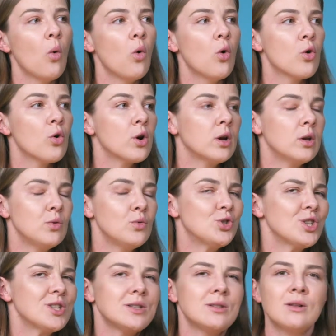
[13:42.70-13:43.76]
or you
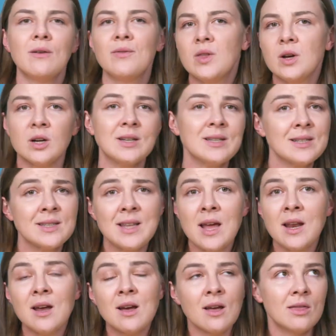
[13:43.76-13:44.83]
just love their
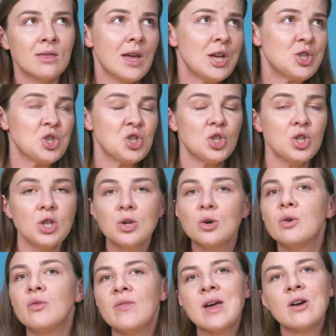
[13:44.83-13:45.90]
aesthetic, and they just
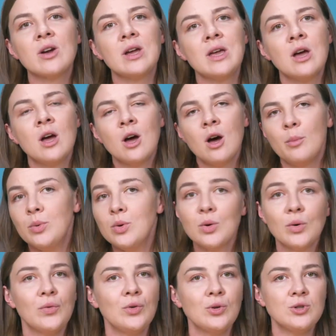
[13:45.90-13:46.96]
look very
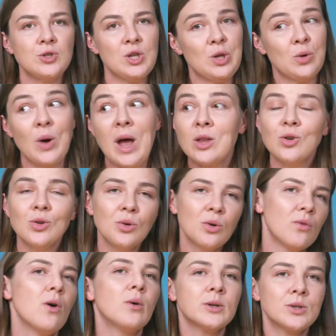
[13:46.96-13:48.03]
beautiful to you, and you
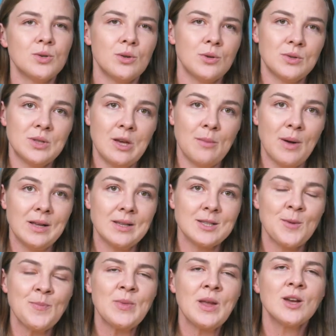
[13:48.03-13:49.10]
look forward to those
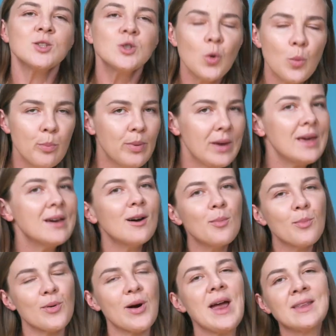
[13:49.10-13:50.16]
emails. So be a
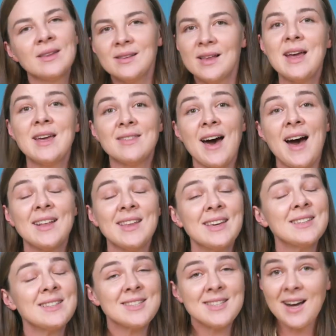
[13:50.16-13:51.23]
brand like that.
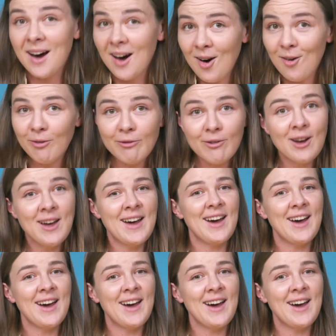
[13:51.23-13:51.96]
It's tough